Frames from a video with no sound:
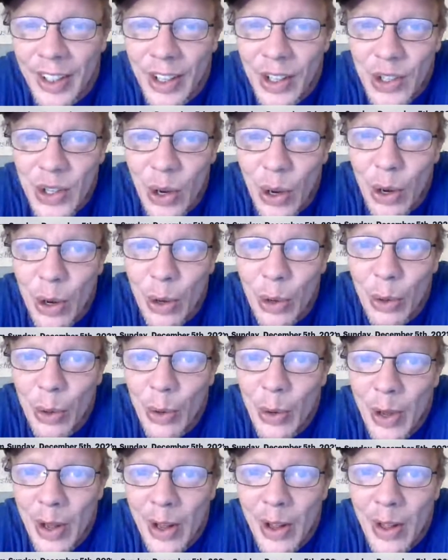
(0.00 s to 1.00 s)

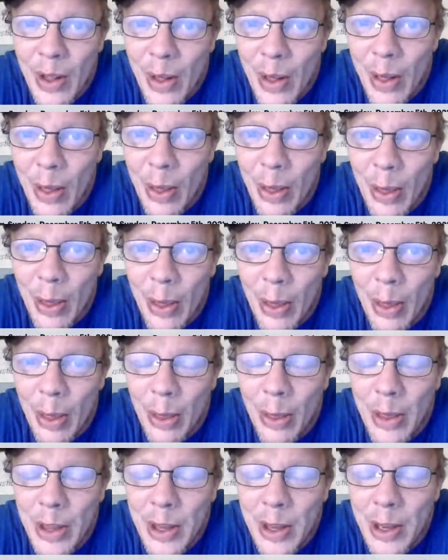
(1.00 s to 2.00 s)
So
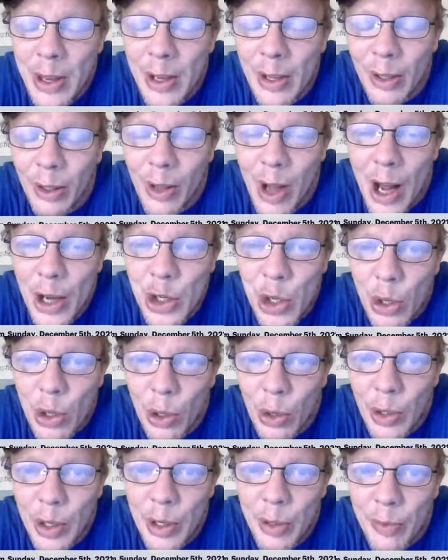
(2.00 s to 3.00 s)
the
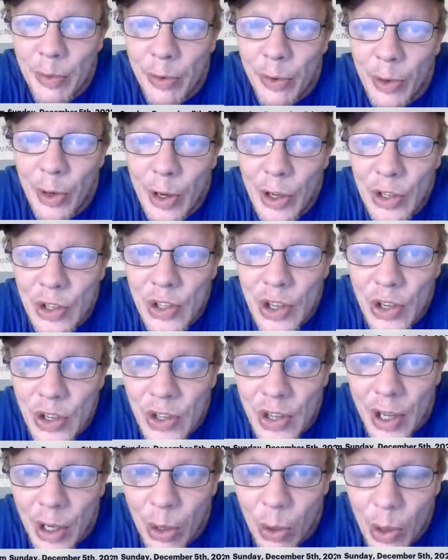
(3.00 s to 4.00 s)
logical inference is
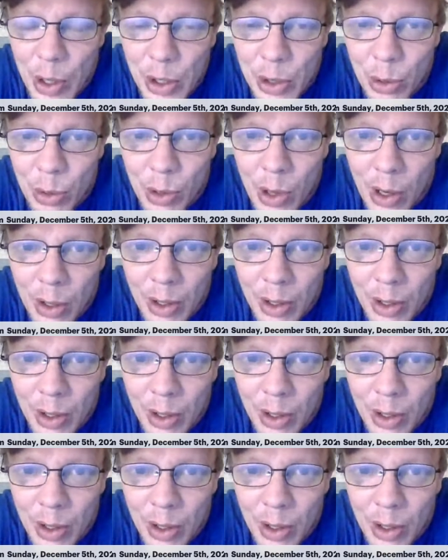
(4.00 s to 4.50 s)
that going to